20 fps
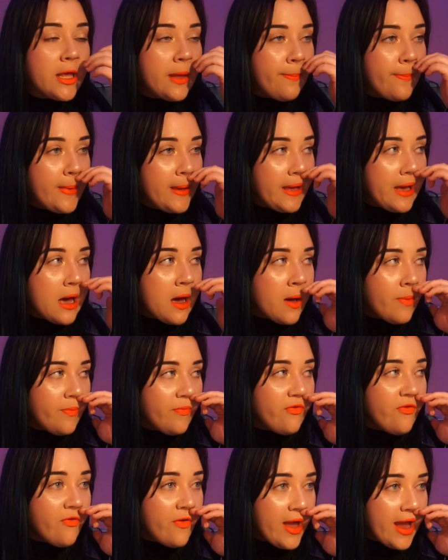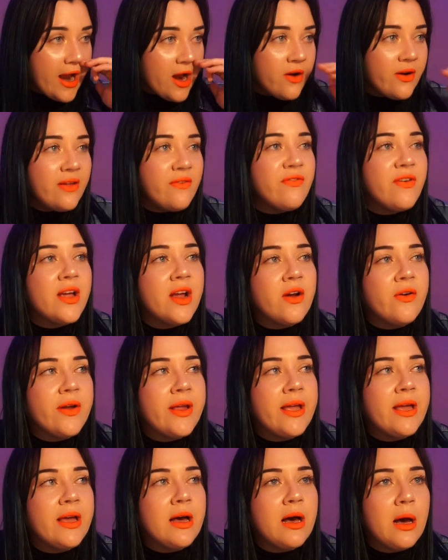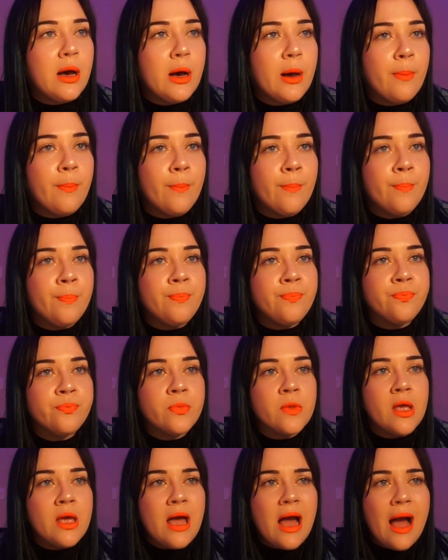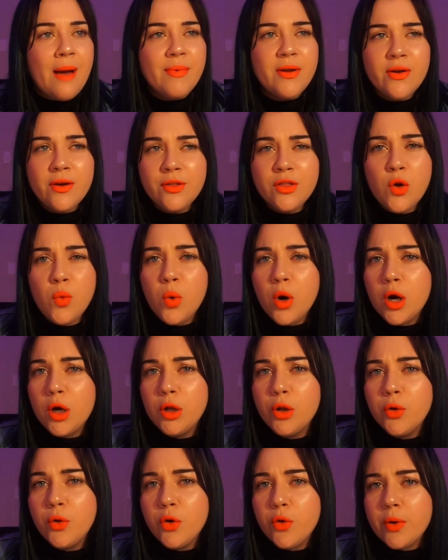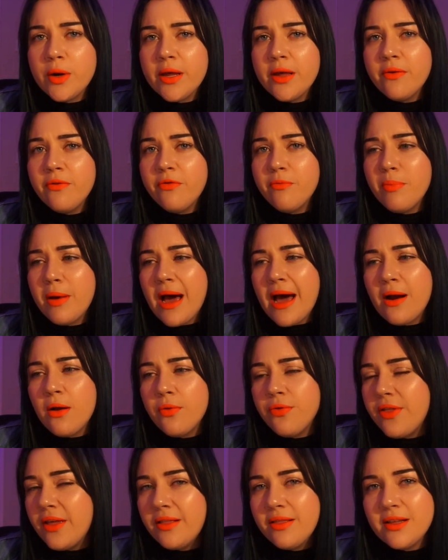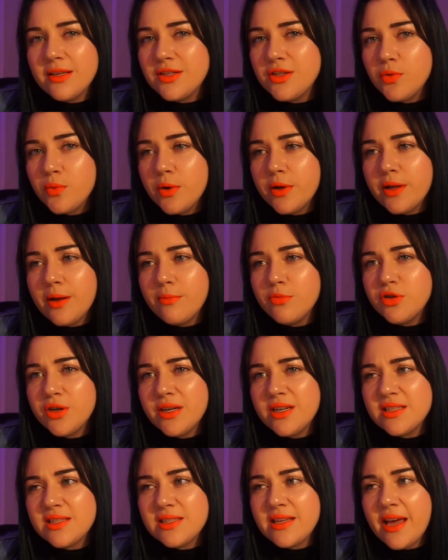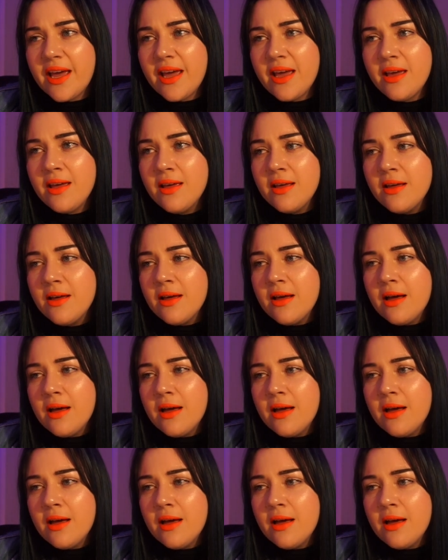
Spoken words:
can become very, very I'm hearing the word lucrative, but I don't think that's the word that I'm trying to say.